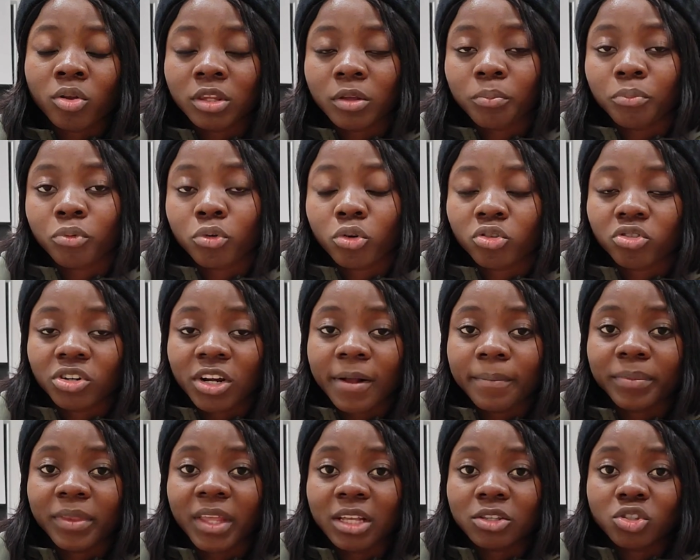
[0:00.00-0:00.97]
on the
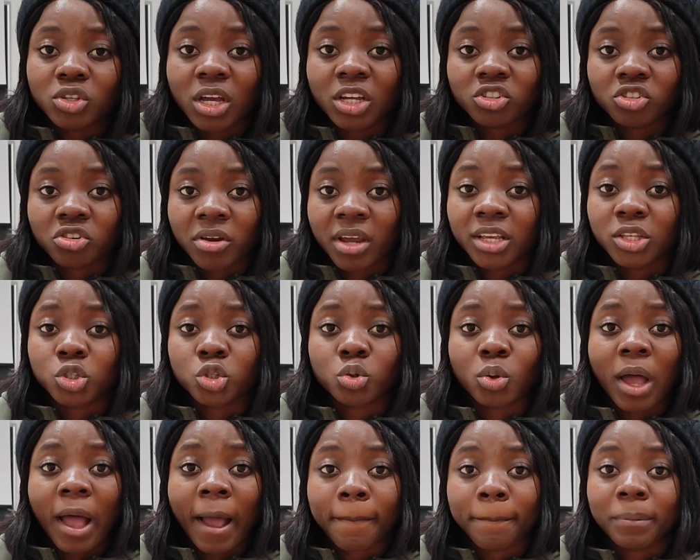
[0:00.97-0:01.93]
program that you are trying
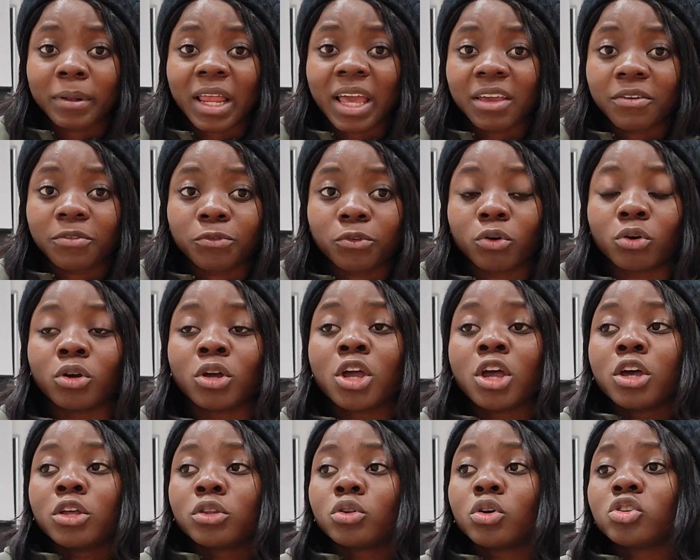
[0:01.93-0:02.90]
to apply for.
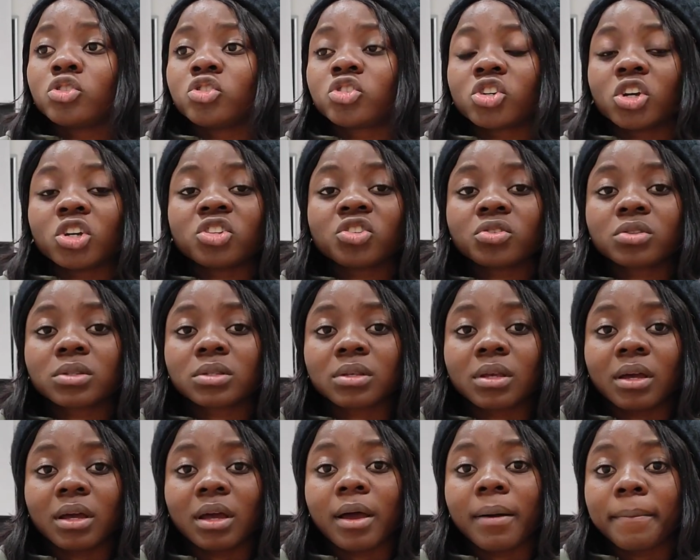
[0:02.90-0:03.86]
Don't
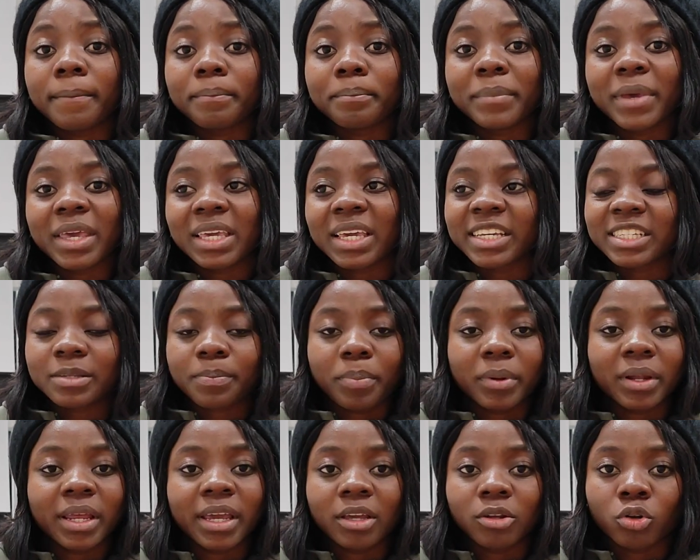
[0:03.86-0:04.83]
just make it
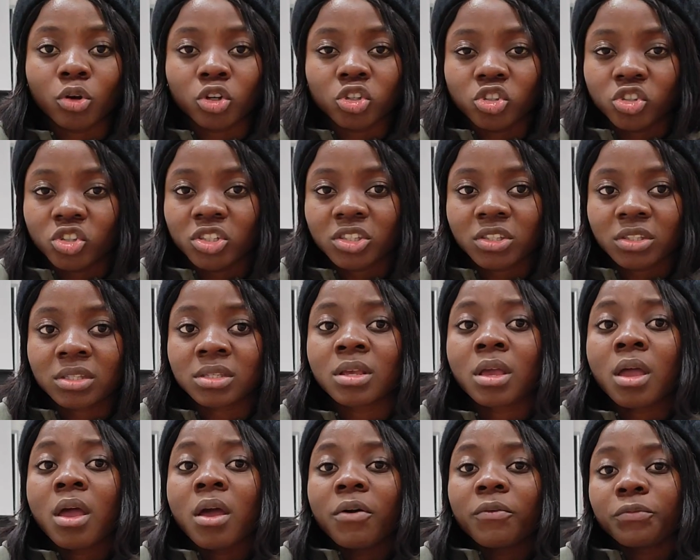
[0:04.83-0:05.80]
plain or just
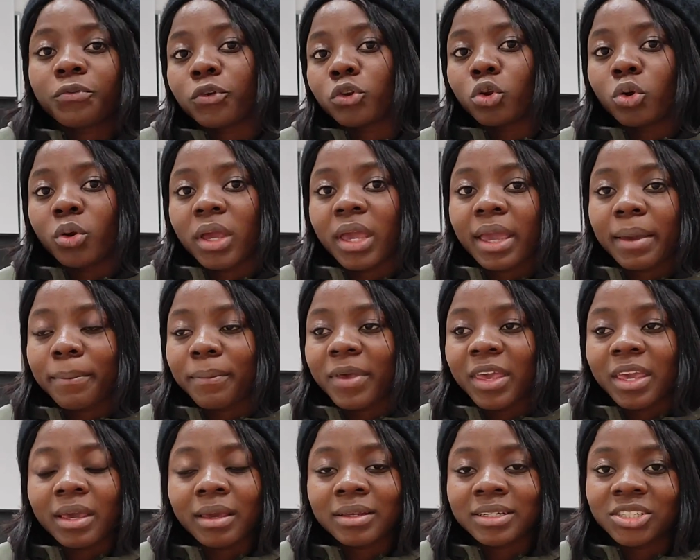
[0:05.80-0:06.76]
follow
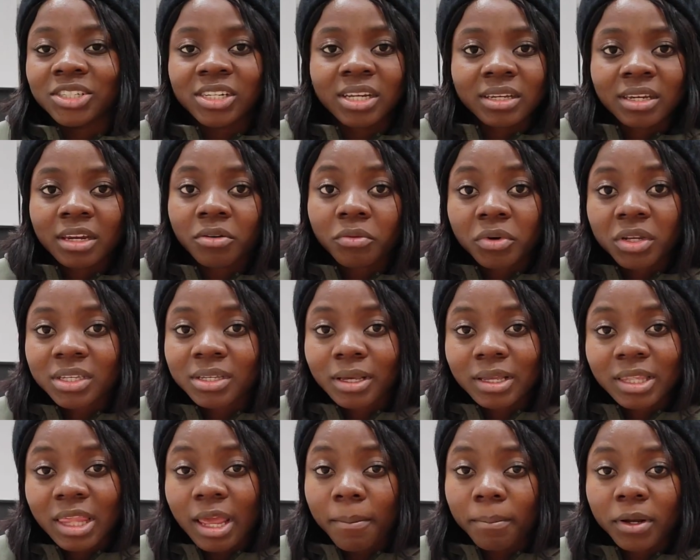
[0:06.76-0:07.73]
a
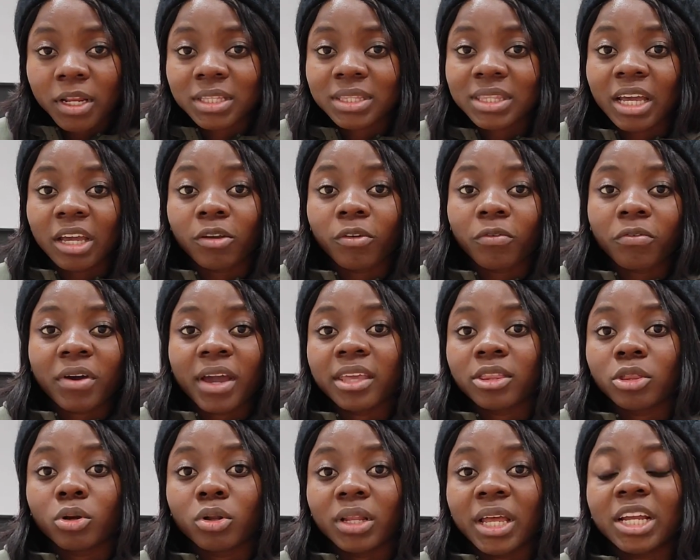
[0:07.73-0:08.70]
generic template that you
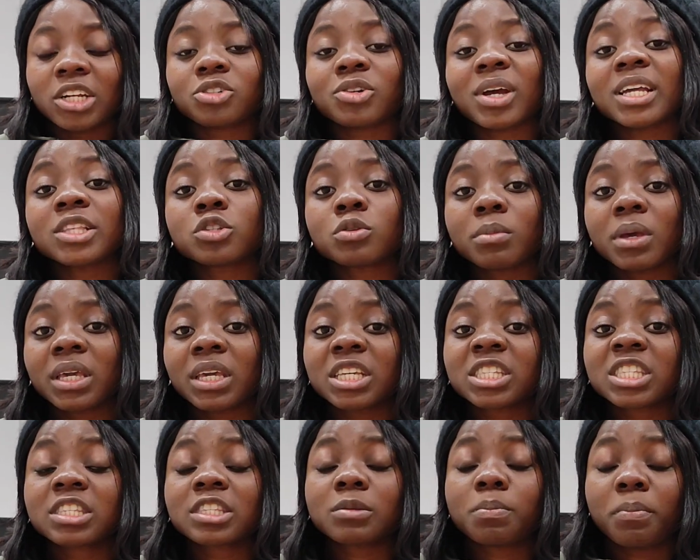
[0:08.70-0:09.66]
find online. Try to make
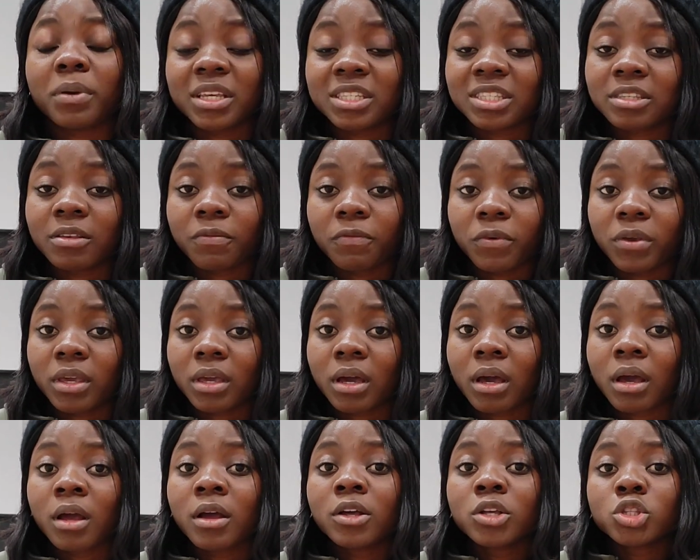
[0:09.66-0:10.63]
it
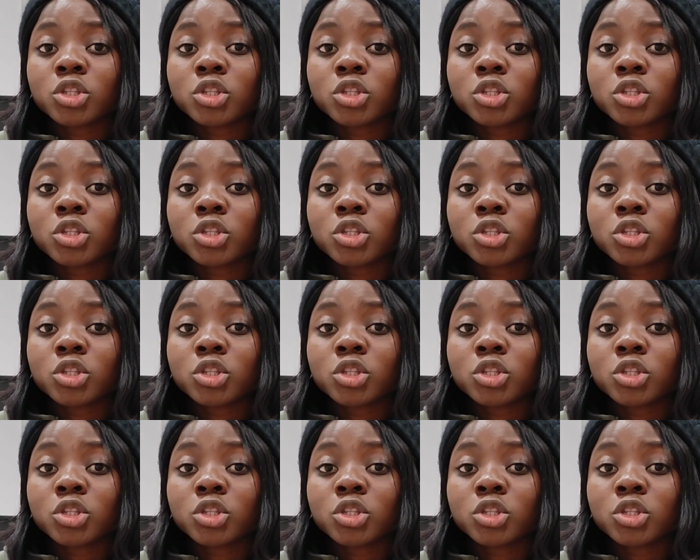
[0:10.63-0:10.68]
specific